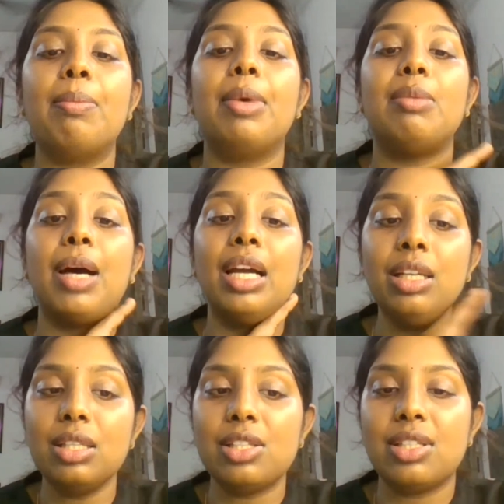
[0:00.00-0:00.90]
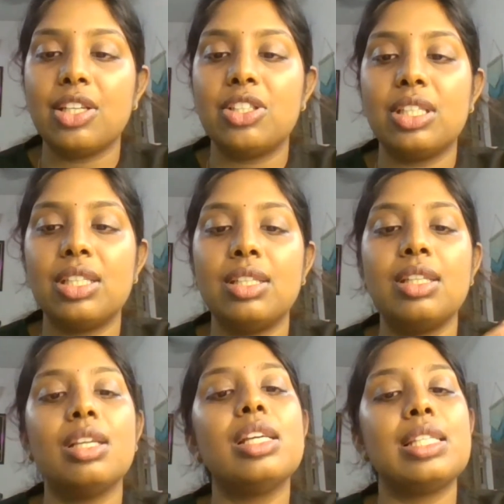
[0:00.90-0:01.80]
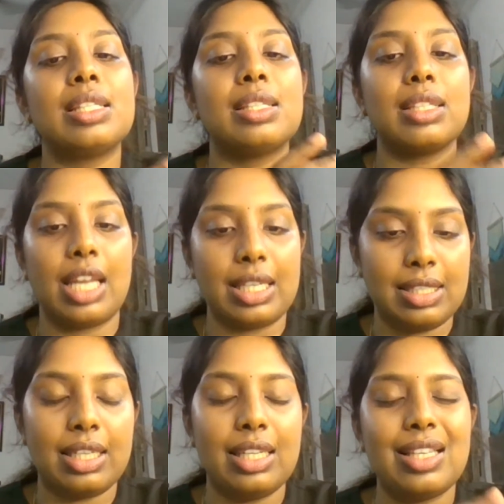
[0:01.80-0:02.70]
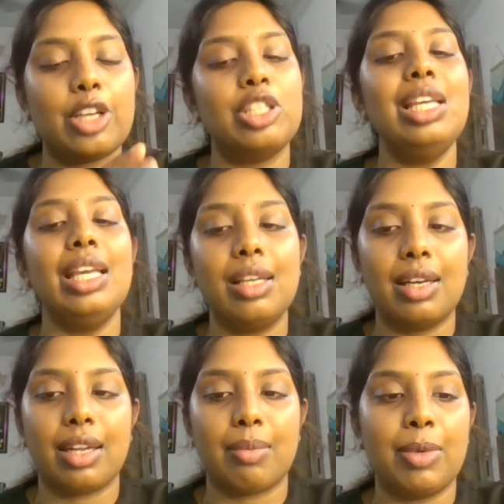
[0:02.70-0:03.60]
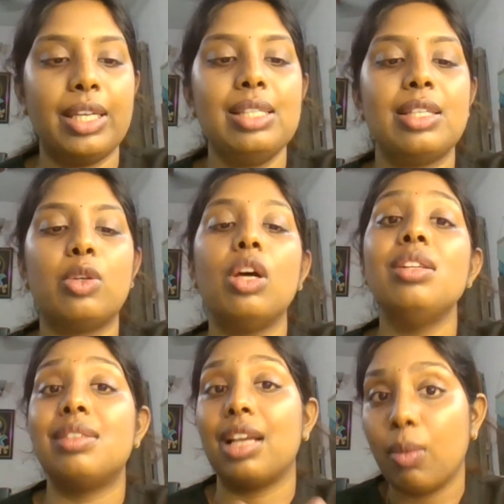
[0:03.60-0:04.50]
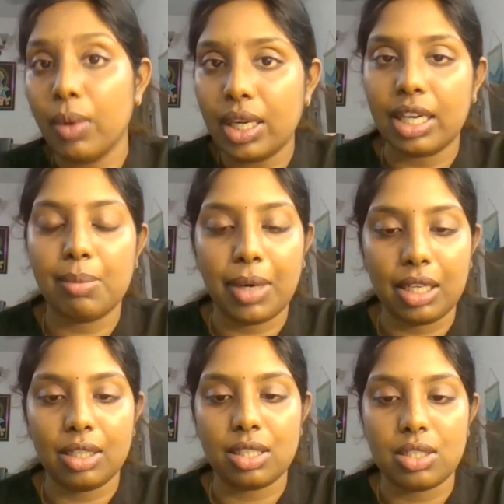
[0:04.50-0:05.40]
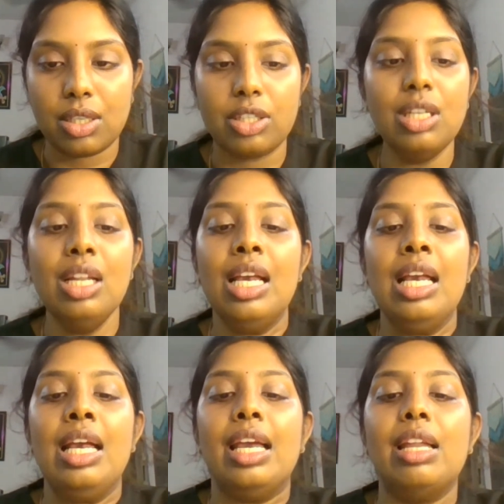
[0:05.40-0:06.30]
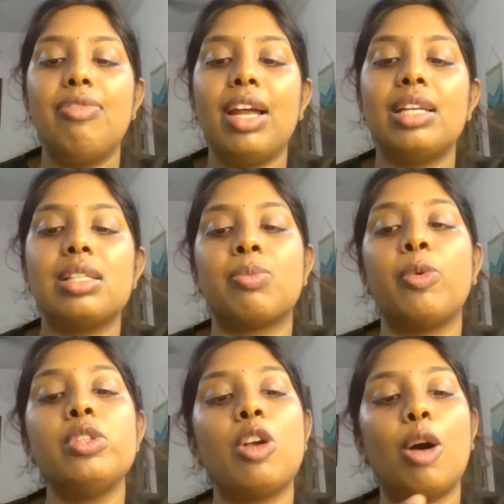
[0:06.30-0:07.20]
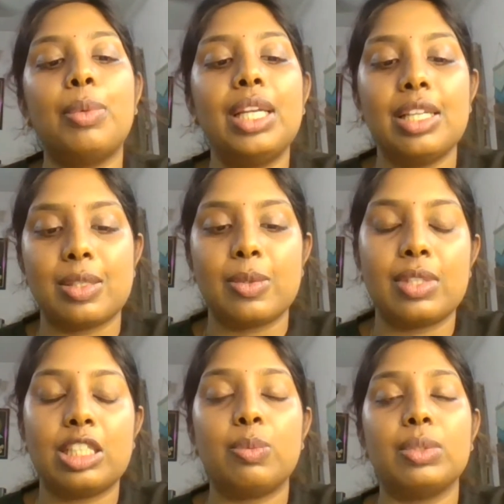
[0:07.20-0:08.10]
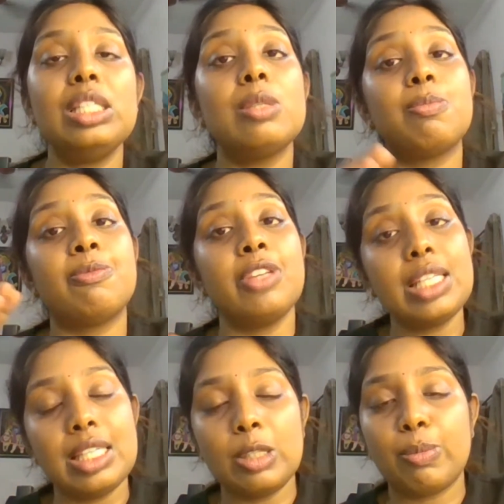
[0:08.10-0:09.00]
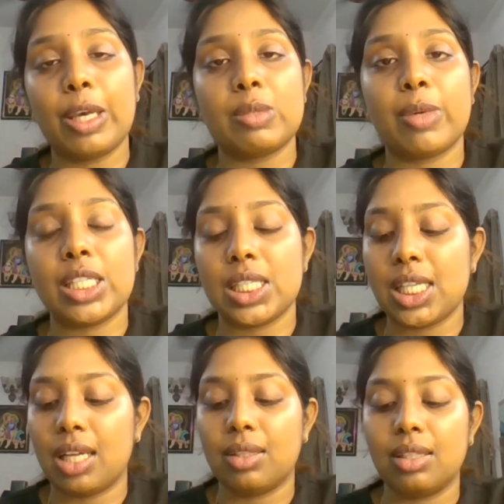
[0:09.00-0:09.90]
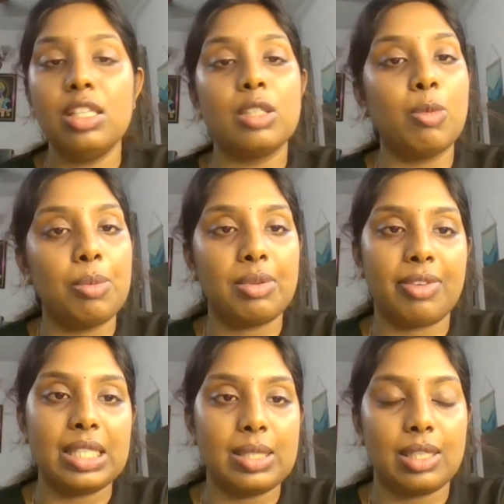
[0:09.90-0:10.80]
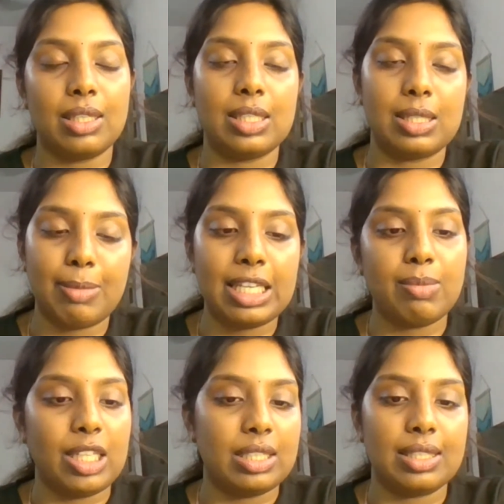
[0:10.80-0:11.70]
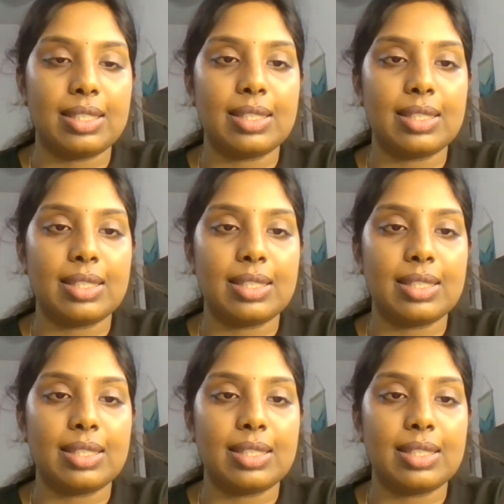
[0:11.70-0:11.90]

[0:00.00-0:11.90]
But band construction is necessary is actually incorrect because they do not require any band construction. In fact, this most commonly associated with this fixed space maintainer rather than removable space maintenance.